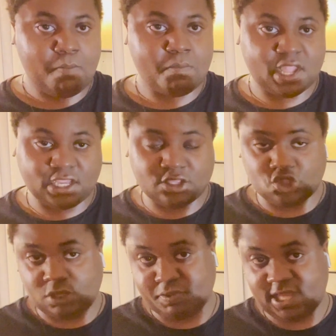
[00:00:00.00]
money
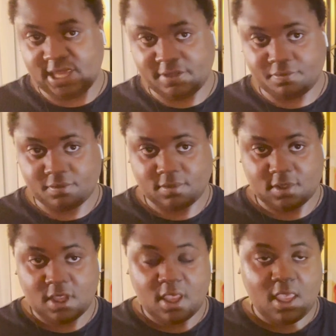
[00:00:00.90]
tree plant.
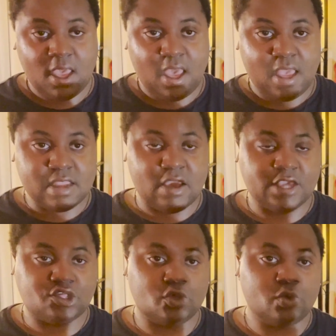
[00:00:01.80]
Now, I
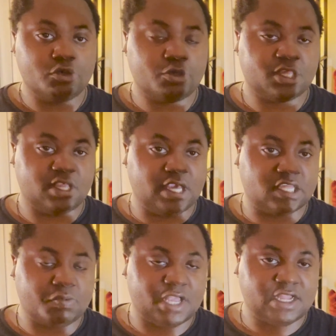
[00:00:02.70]
do work with Saint
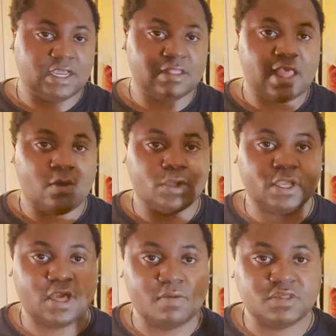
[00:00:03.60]
Expediti a lot when
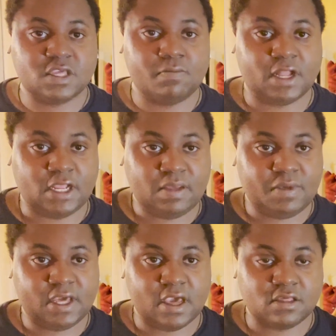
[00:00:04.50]
it comes to money,
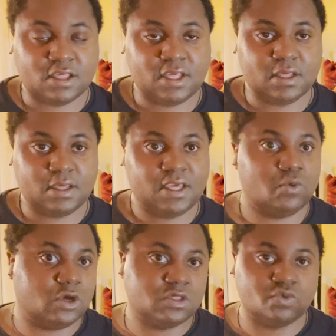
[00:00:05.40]
because he
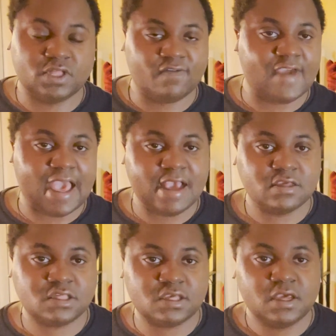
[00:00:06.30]
works really
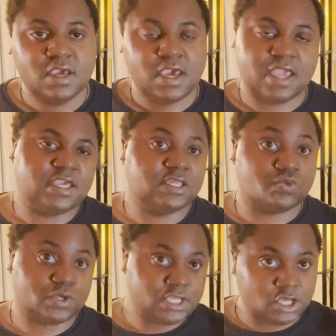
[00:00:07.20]
fast and he's
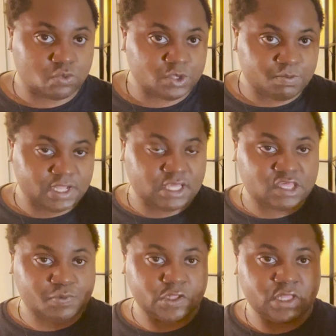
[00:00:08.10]
really good with money
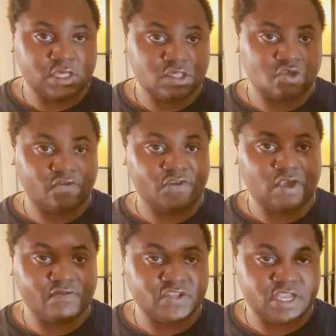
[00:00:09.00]
typically. So if you
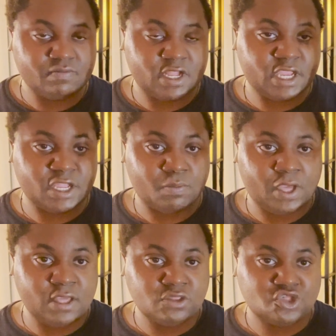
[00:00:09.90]
ever need money in a
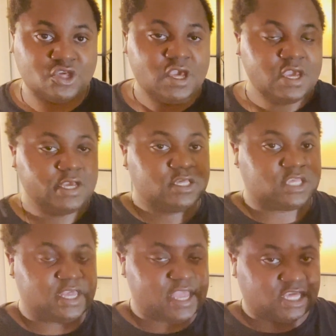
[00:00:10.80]
pinch,
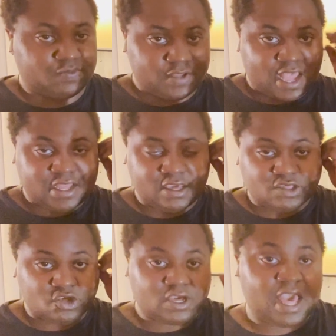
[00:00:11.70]
Saint Expediti
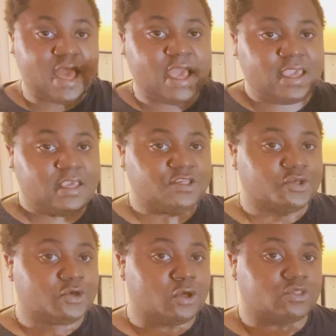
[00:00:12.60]
is your guy. He's
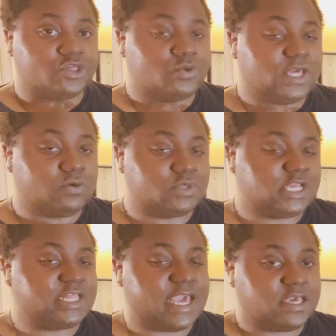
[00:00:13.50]
your go-to. He really
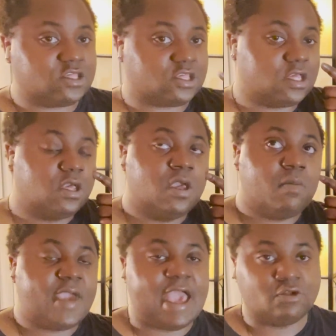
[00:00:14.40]
likes
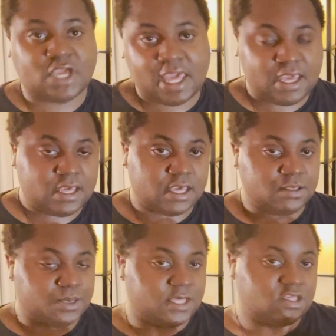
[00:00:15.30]
pound cake
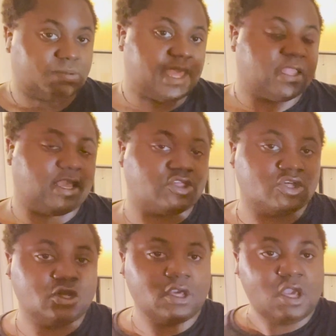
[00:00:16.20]
and things of that
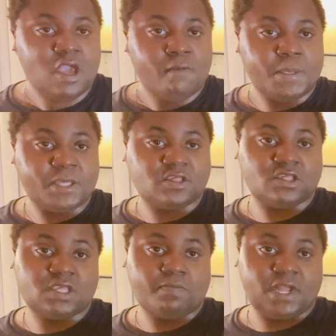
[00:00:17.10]
nature. But this
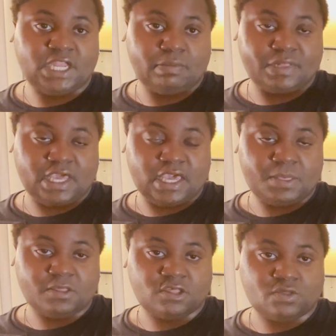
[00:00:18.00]
is a money plant.
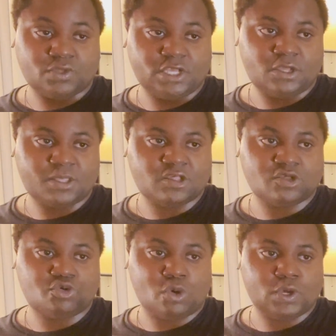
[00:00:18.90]
This is really good. This is
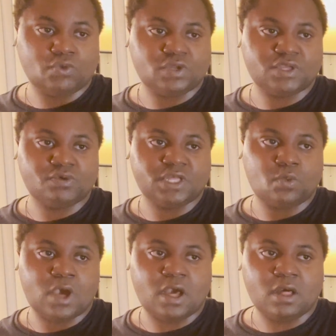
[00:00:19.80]
growing really, really
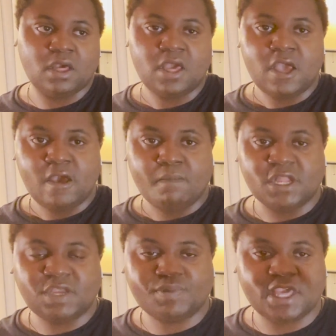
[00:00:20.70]
well.
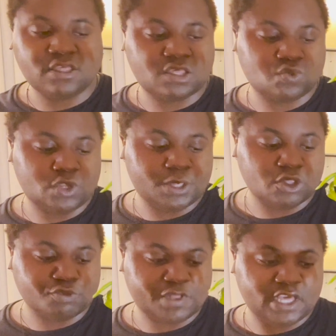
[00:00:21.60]
Money plants is one of
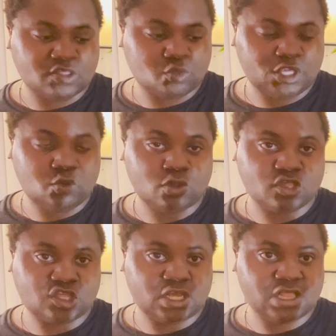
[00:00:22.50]
those plants where you will
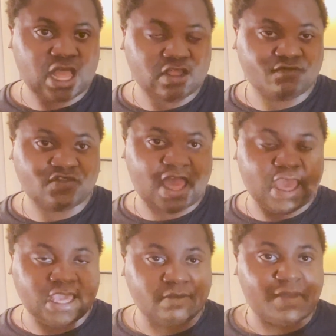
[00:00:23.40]
see a lot of
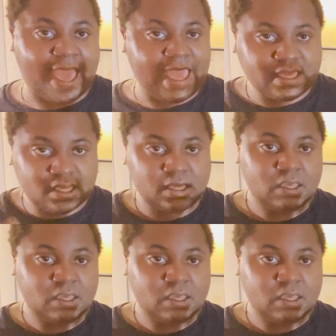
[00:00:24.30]
dying back.